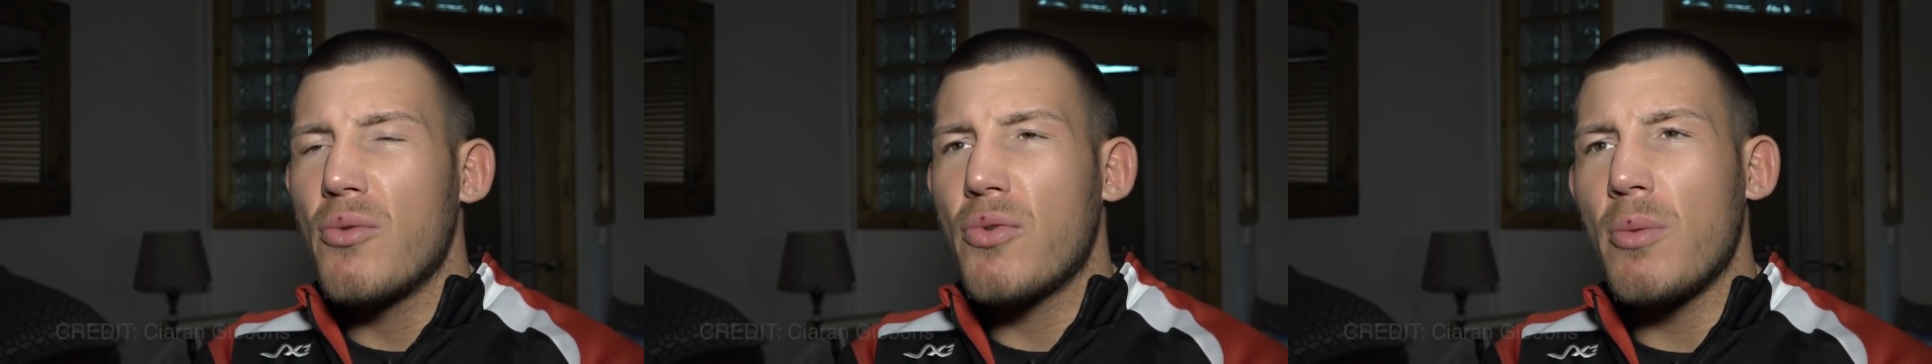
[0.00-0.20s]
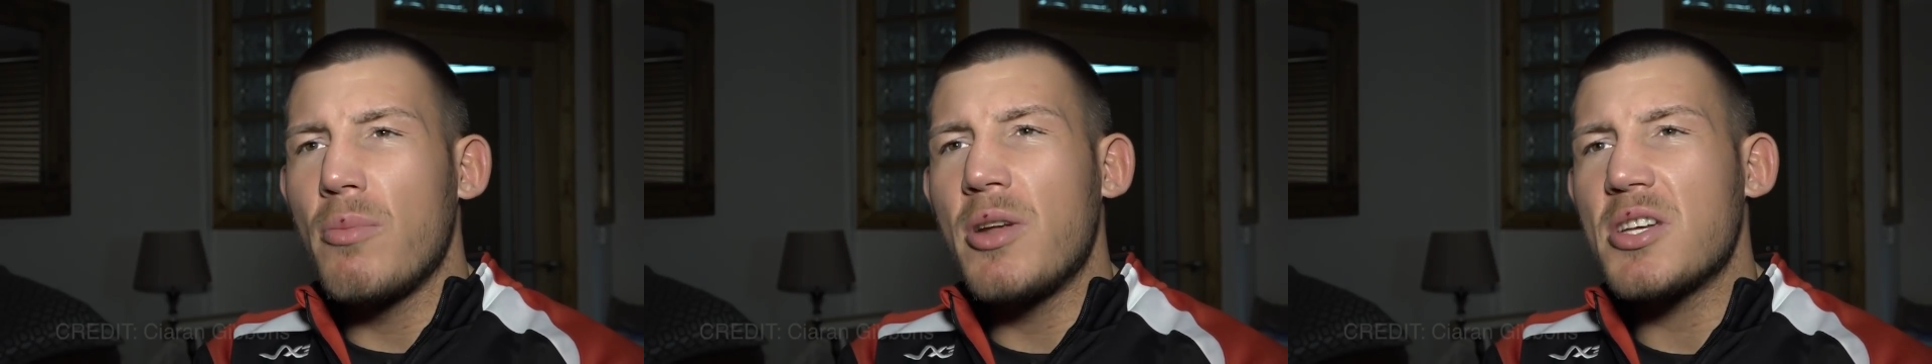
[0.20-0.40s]

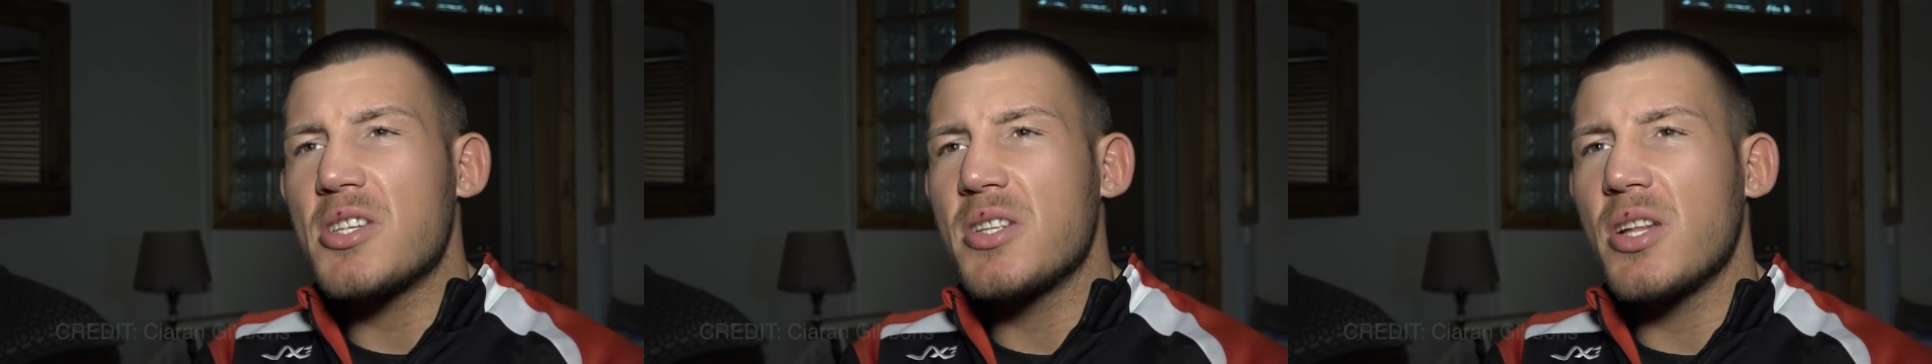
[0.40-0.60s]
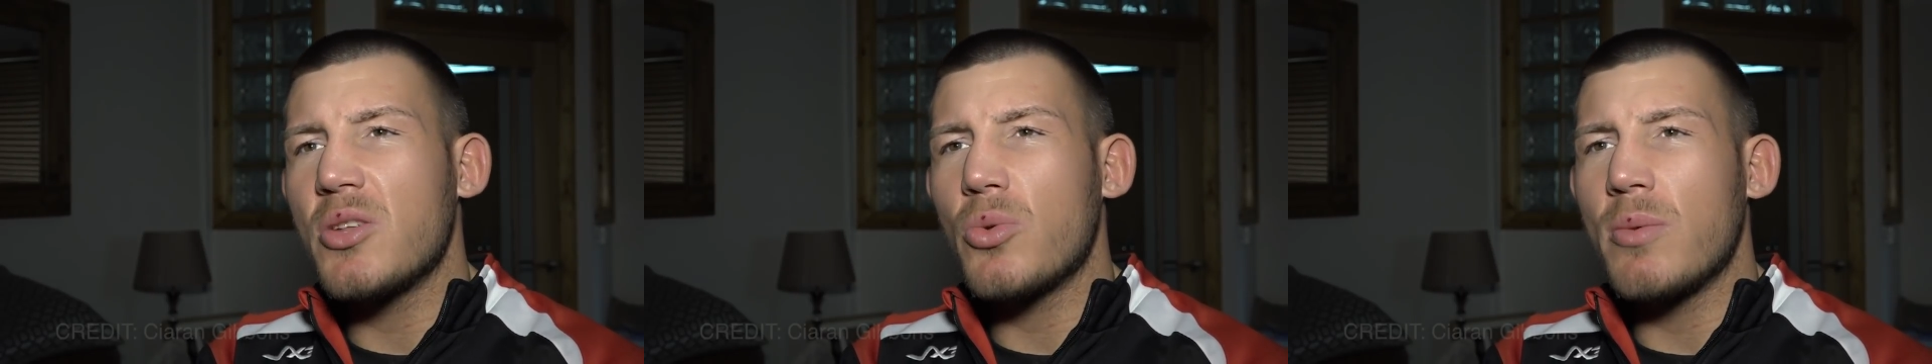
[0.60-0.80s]

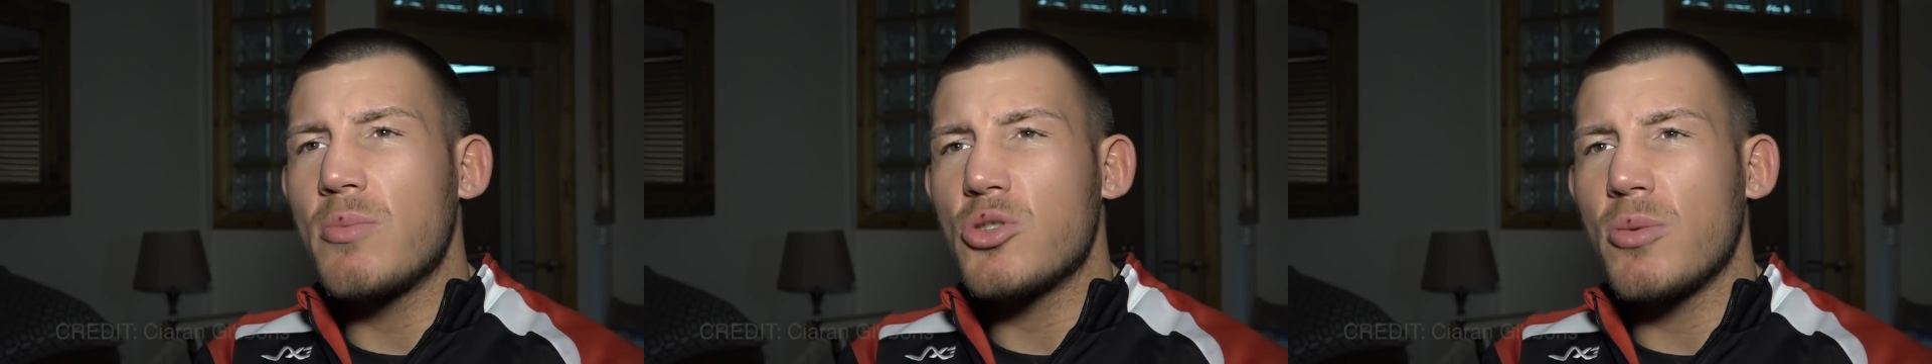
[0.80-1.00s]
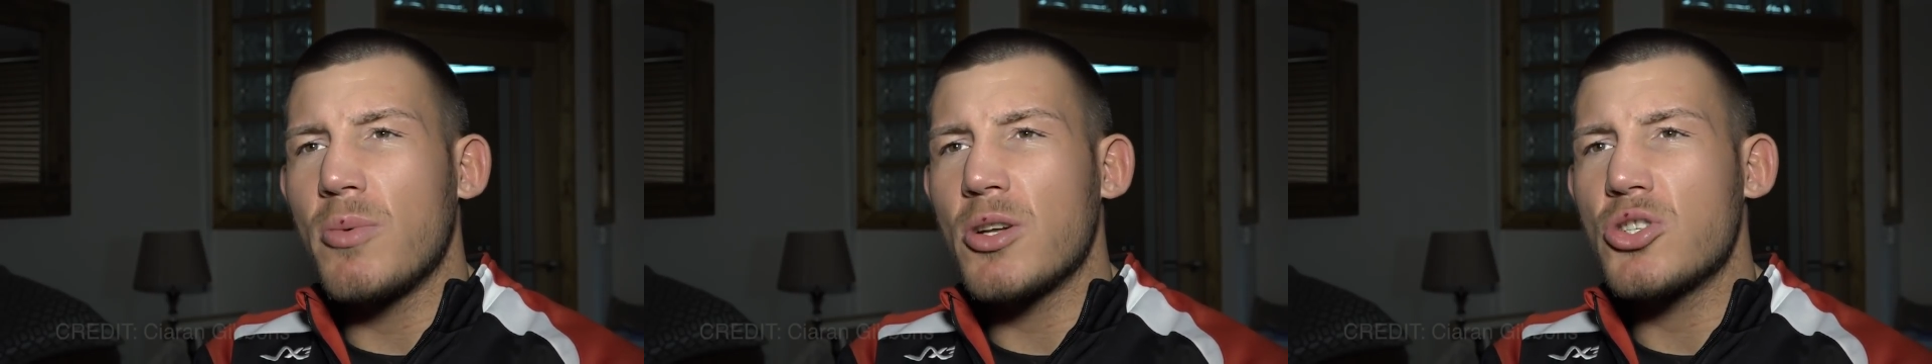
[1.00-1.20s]
listening to
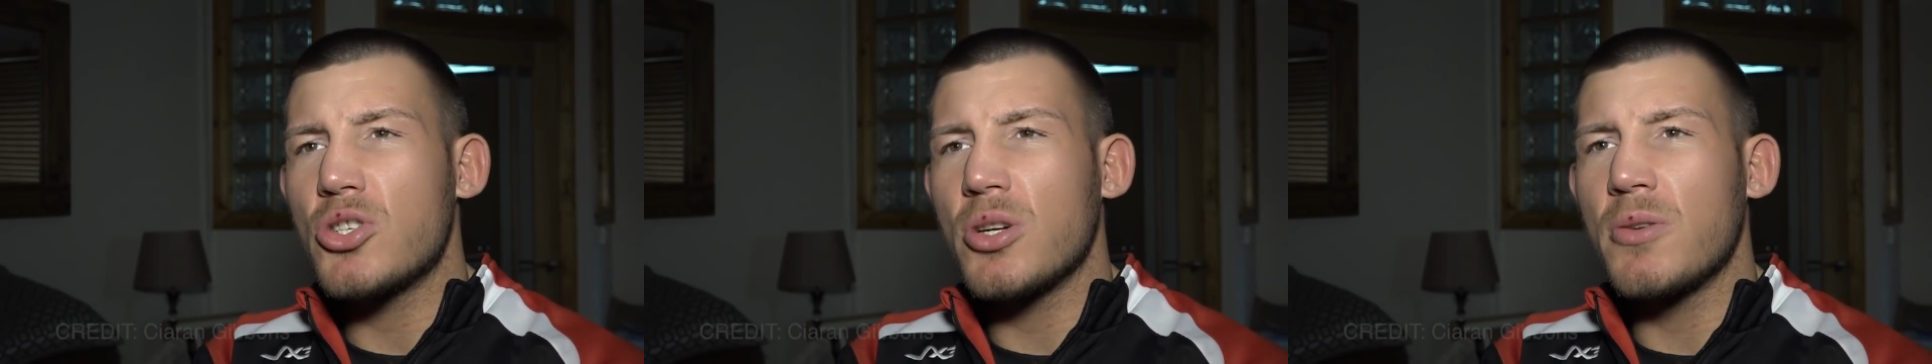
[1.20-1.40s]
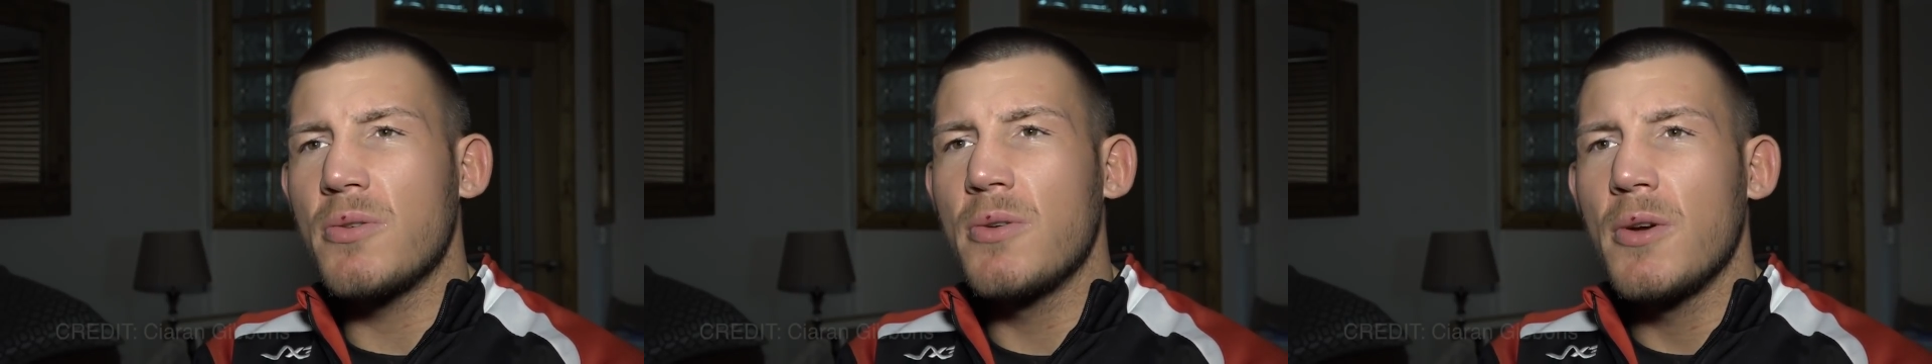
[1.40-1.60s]
him so
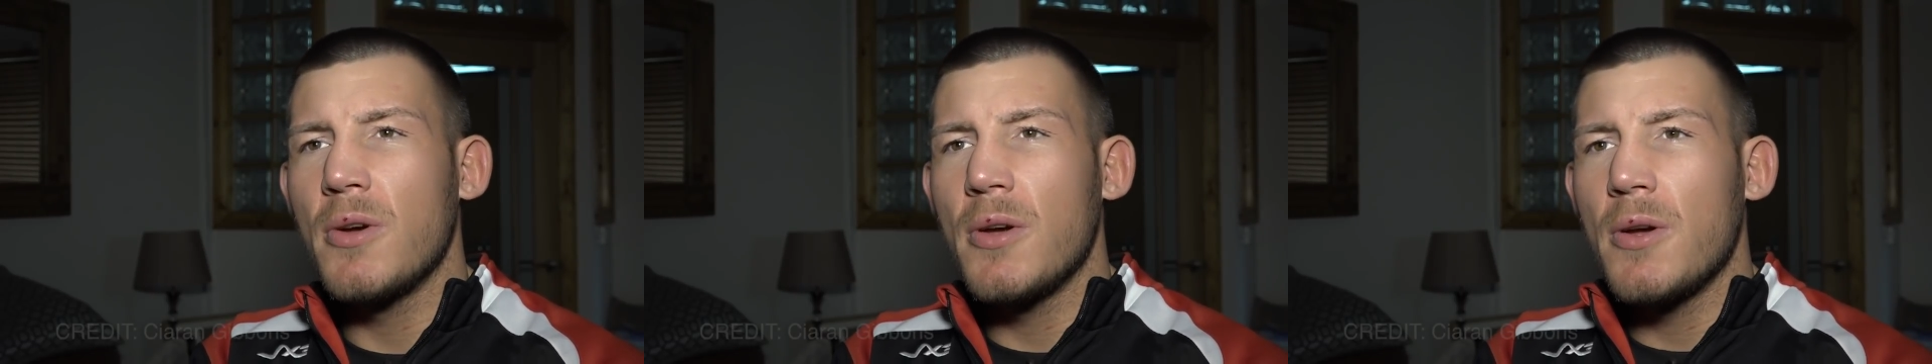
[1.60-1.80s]
much and,